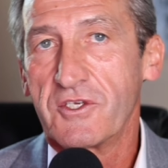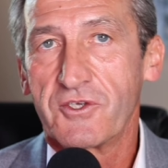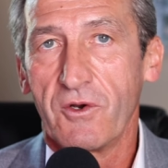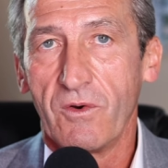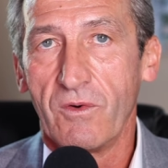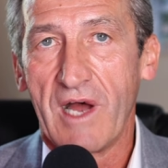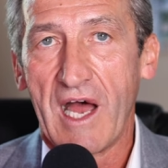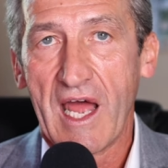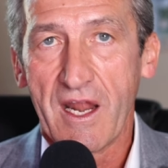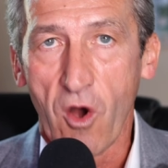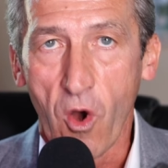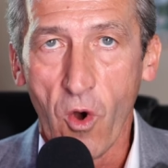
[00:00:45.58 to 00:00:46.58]
So
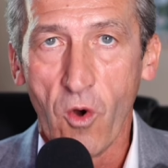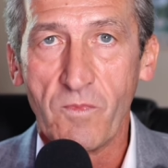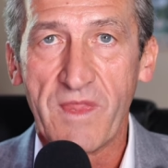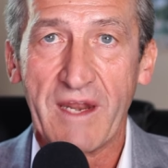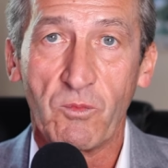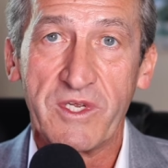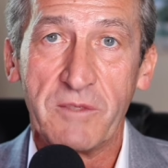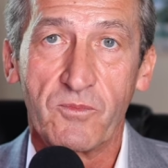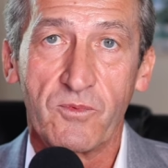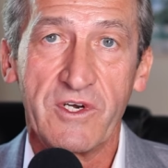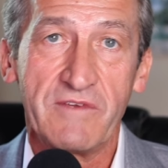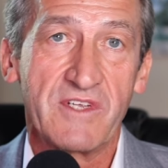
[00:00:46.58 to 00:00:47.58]
on a home that we
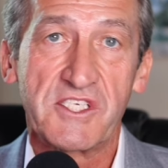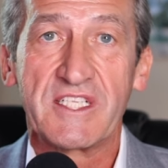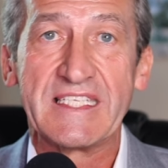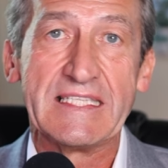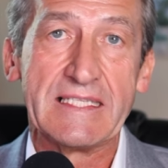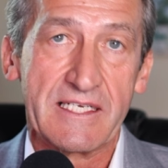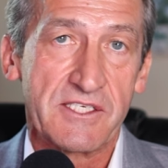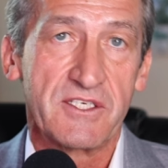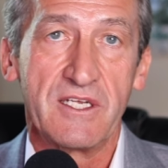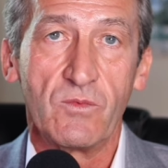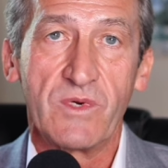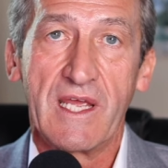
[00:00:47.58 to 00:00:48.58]
previously
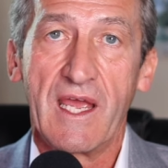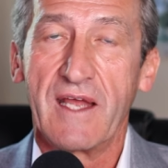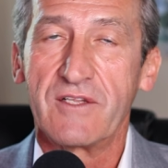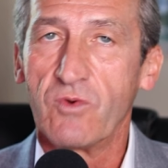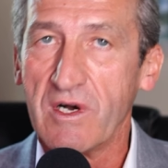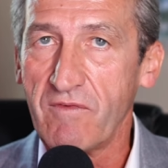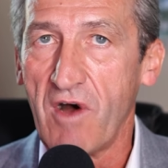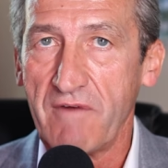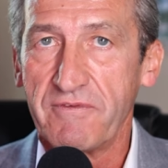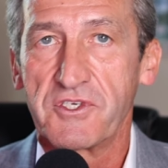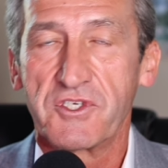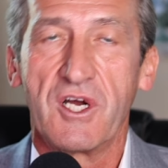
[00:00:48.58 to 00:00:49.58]
listed, we had 12
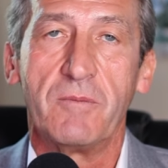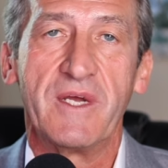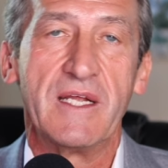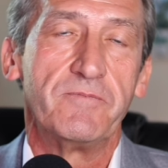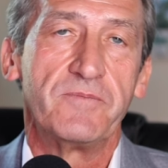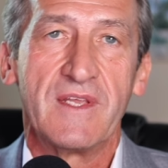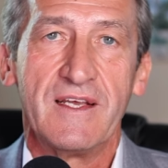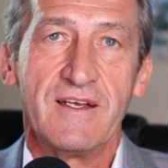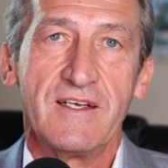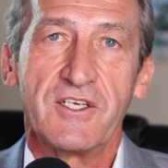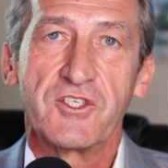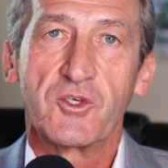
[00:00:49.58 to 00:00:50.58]
offers come in.
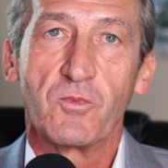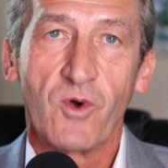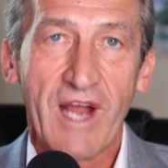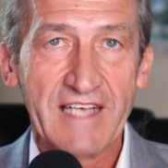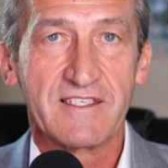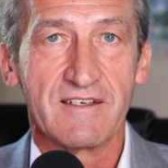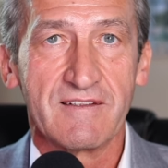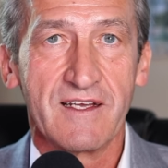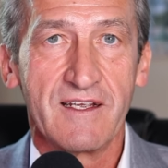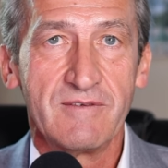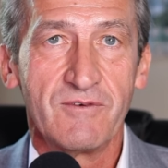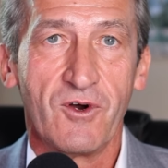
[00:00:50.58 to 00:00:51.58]

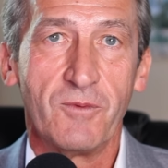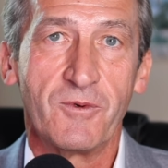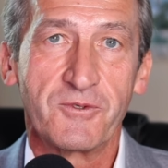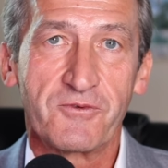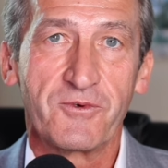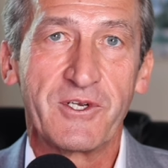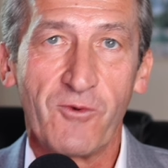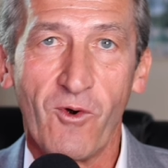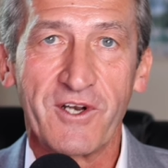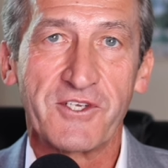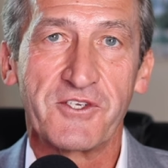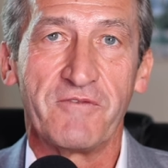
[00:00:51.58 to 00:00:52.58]
Surprisingly, almost
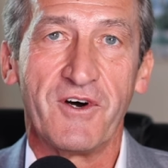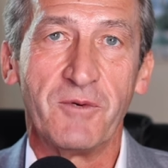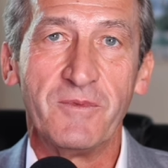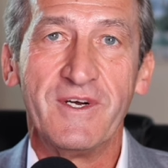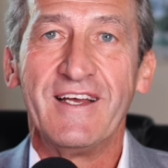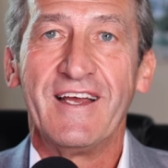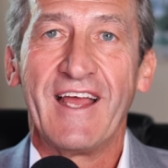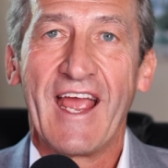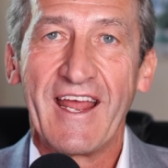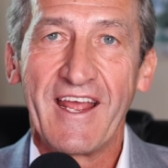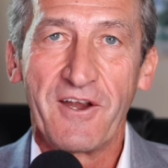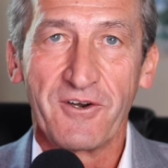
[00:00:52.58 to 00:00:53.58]
3/4 of them
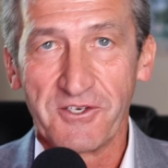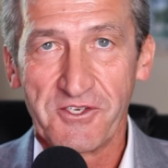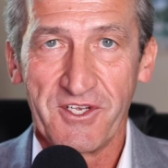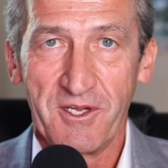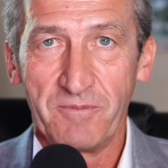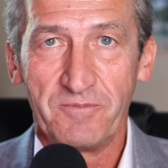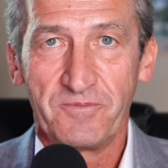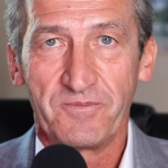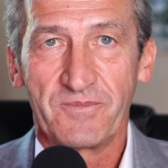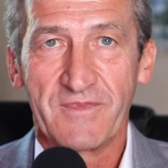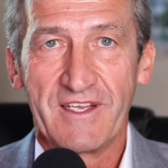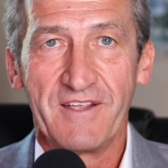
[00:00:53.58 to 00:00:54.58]
had errors in them,
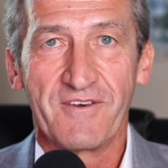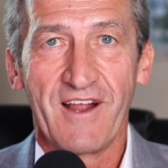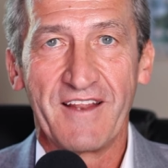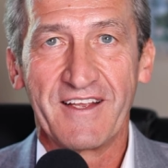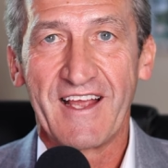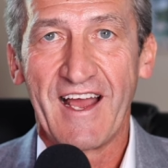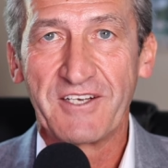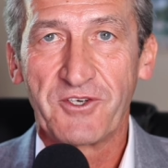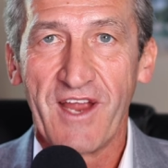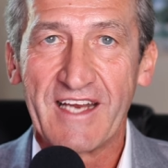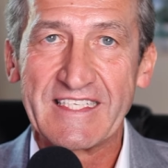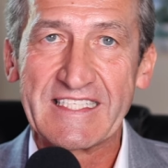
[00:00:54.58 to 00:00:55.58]
either on the
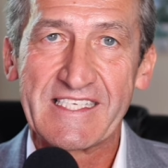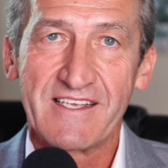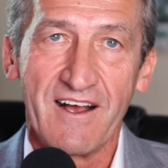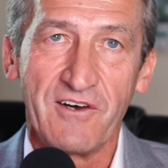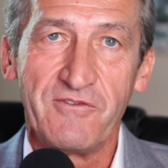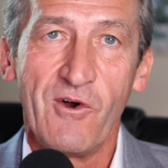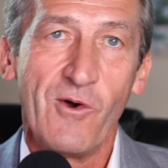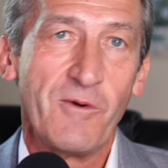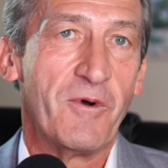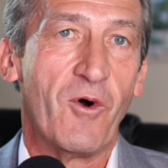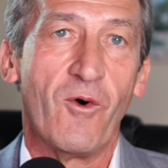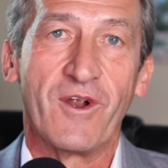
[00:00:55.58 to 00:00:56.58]
contract itself,
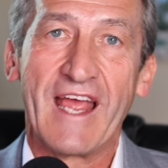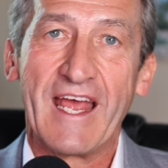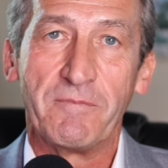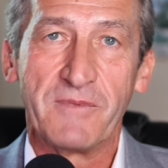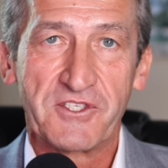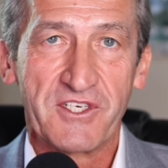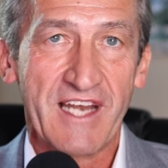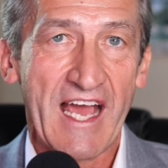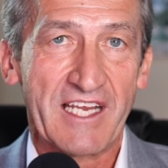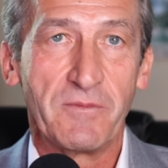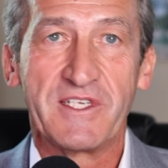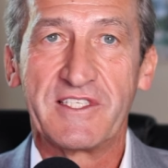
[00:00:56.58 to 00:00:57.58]
or it had missing
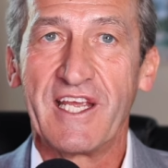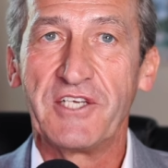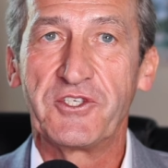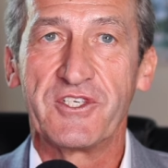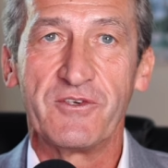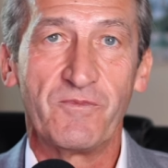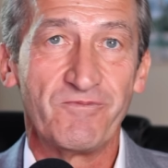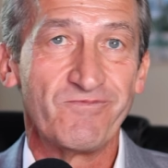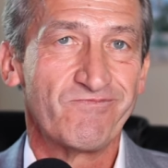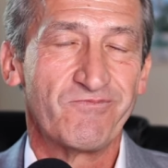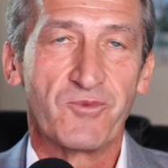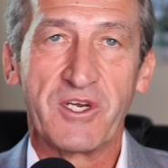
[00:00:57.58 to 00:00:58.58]
documentation,
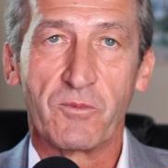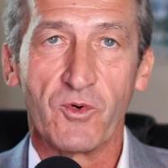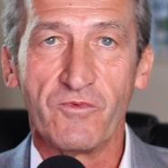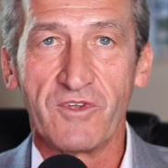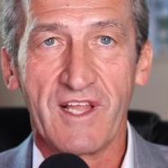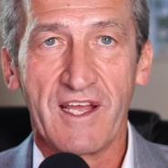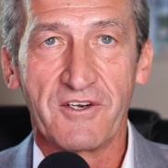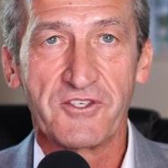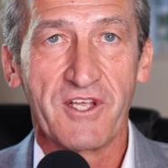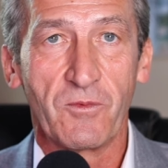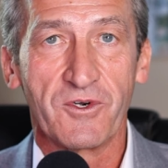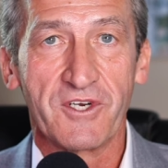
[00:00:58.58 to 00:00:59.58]
pre-approval letters
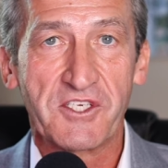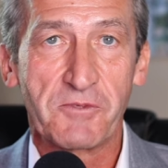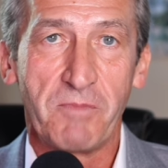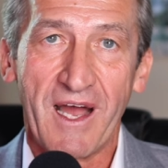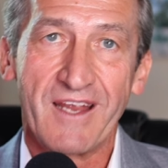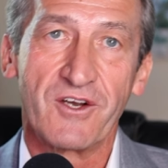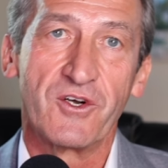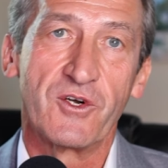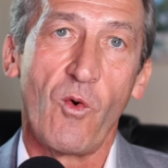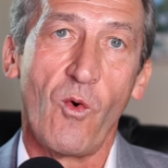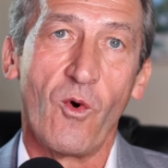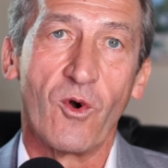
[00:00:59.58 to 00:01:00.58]
that were expired,
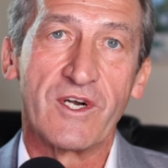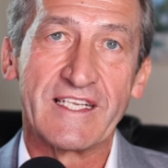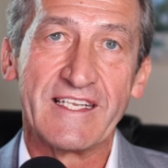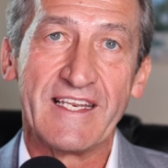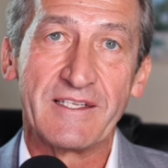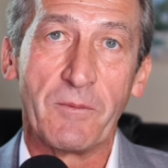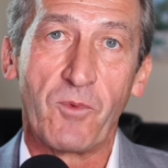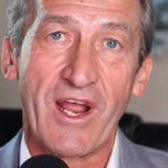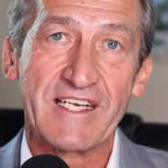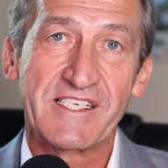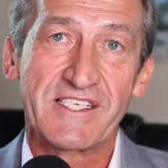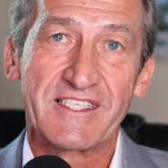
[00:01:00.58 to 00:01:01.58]
or the
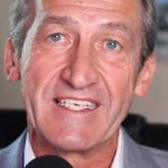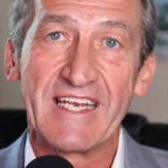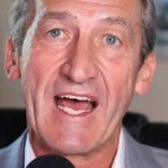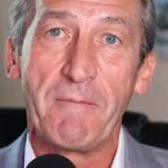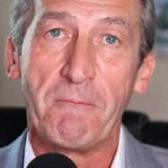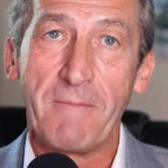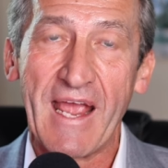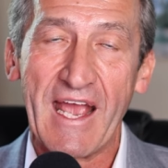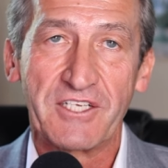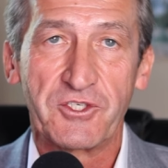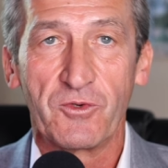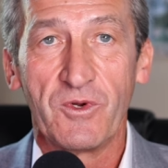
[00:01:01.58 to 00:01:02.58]
price did not
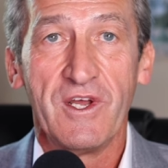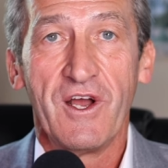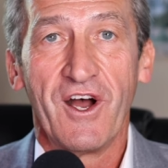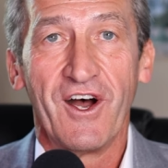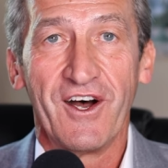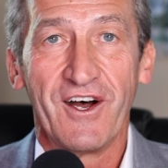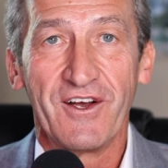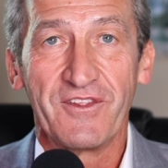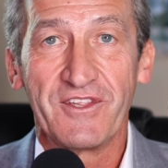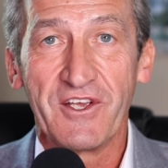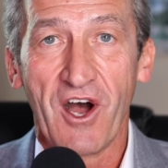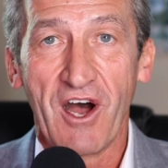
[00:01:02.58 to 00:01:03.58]
match
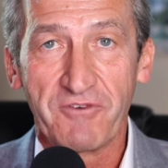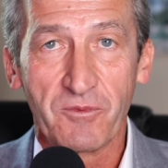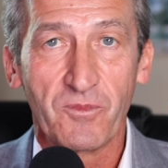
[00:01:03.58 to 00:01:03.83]
the offer